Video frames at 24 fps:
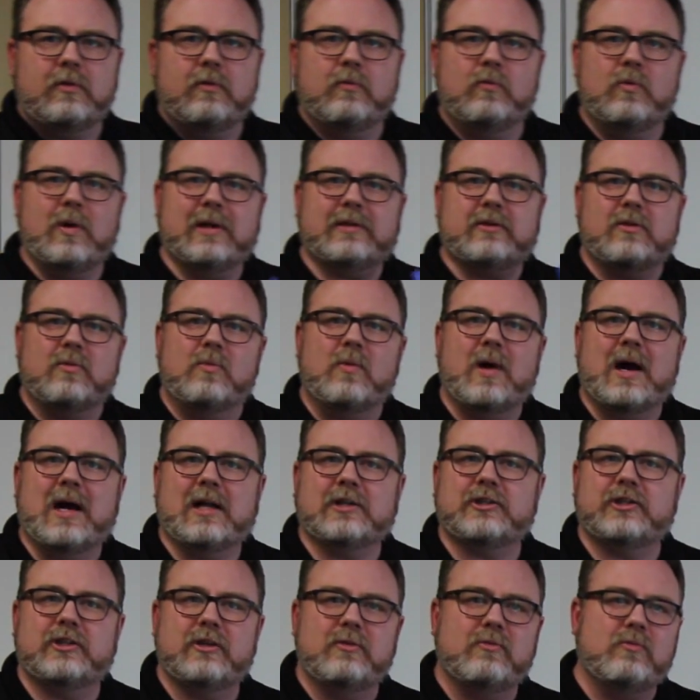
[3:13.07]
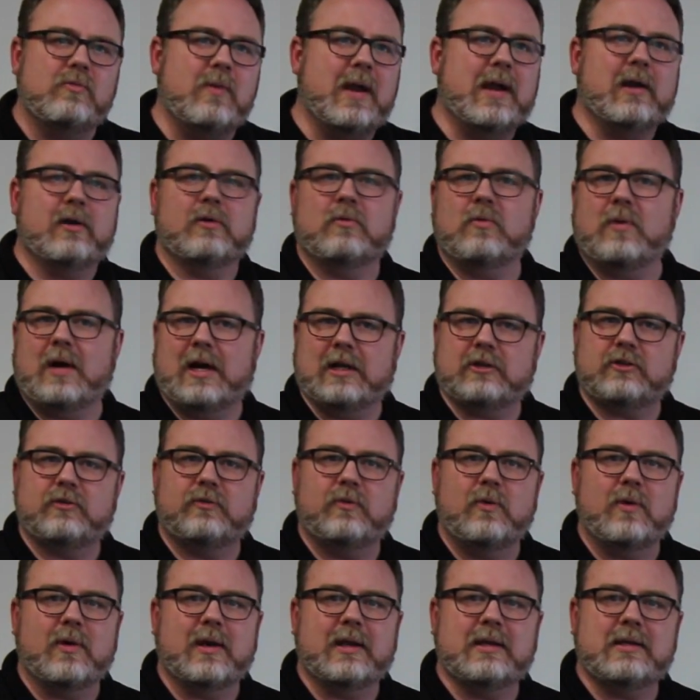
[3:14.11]
what to watch and where to watch
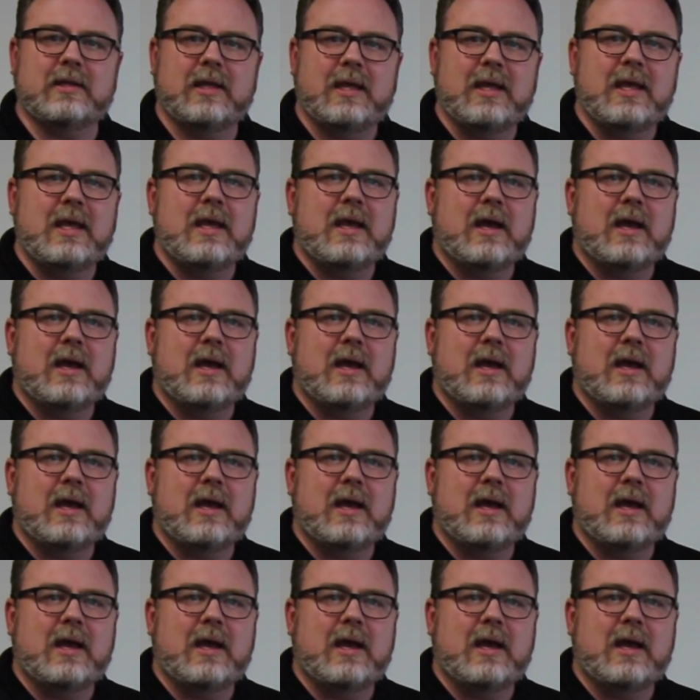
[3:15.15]
for it.